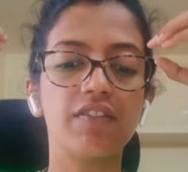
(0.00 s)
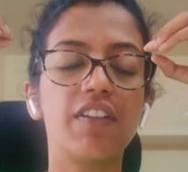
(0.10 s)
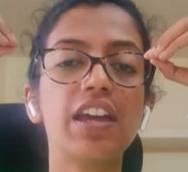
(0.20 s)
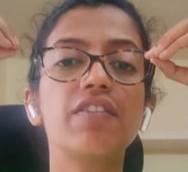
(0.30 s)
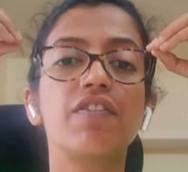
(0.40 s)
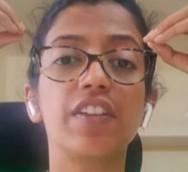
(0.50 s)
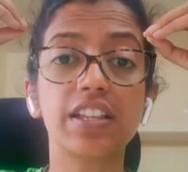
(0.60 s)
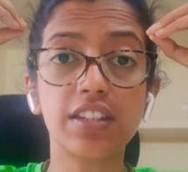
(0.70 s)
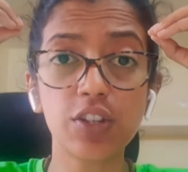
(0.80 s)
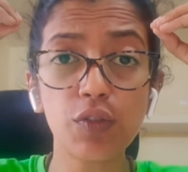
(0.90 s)
where
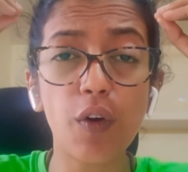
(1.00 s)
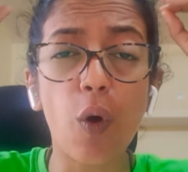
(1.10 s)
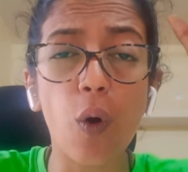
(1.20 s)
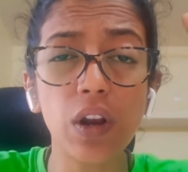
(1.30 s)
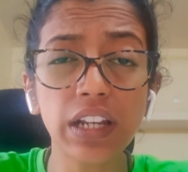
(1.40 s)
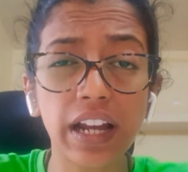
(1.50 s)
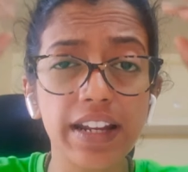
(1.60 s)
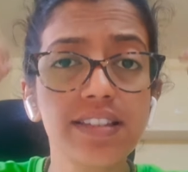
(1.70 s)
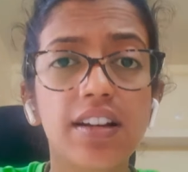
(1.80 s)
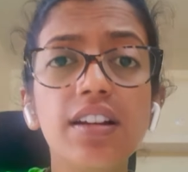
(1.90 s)
wastage of all
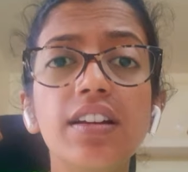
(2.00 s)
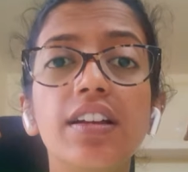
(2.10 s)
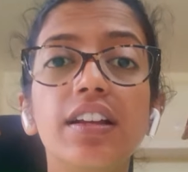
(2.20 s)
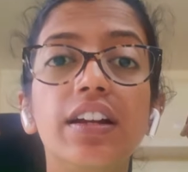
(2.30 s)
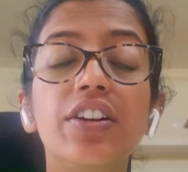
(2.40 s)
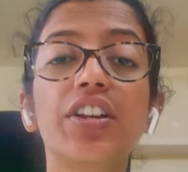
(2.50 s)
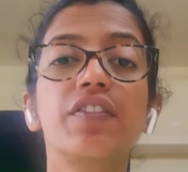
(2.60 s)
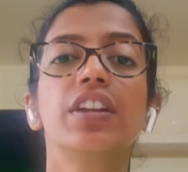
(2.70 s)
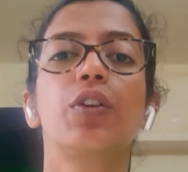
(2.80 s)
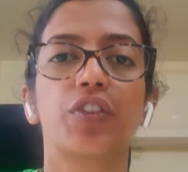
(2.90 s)
kinds are
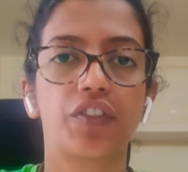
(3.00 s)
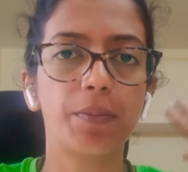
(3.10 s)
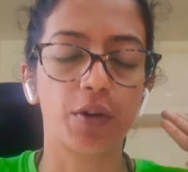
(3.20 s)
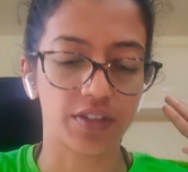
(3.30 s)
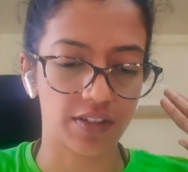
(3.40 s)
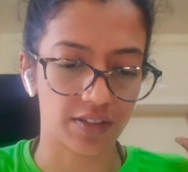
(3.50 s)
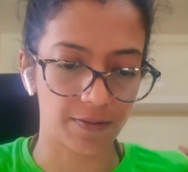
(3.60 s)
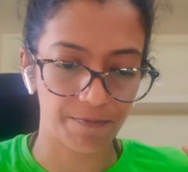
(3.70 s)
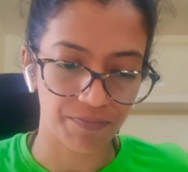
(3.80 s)
driven out of the process.